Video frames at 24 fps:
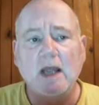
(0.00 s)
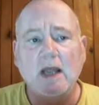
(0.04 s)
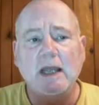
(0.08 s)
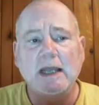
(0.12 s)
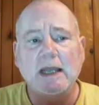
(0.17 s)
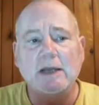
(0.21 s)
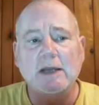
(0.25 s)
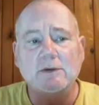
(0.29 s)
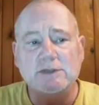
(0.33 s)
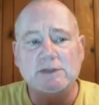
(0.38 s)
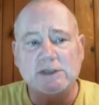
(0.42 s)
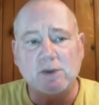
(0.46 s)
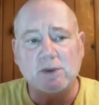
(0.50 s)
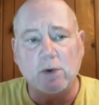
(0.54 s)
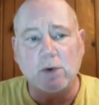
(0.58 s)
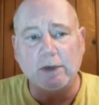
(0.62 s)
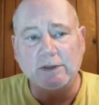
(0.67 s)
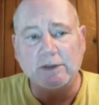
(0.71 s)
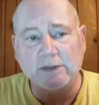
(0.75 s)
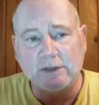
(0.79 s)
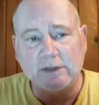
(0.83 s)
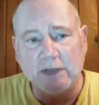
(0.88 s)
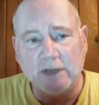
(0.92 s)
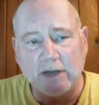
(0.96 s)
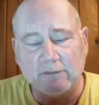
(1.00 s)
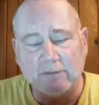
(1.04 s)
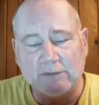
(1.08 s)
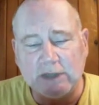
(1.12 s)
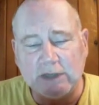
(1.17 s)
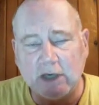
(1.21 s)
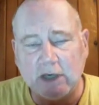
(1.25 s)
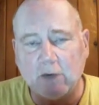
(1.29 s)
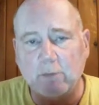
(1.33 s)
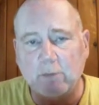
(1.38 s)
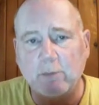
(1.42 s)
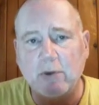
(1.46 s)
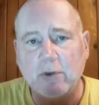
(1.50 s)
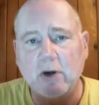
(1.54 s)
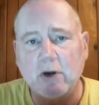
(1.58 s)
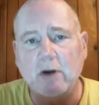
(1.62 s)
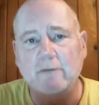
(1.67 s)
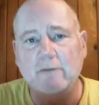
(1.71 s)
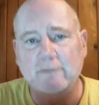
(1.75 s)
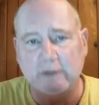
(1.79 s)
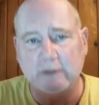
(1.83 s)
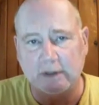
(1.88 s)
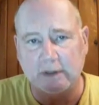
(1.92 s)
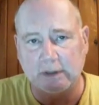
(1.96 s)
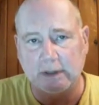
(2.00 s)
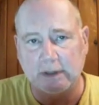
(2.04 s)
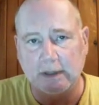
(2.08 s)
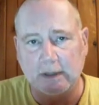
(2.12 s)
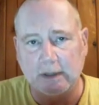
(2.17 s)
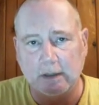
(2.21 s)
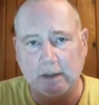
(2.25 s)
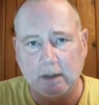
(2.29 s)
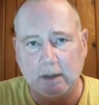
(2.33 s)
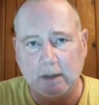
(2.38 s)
It's going to dovetail perfectly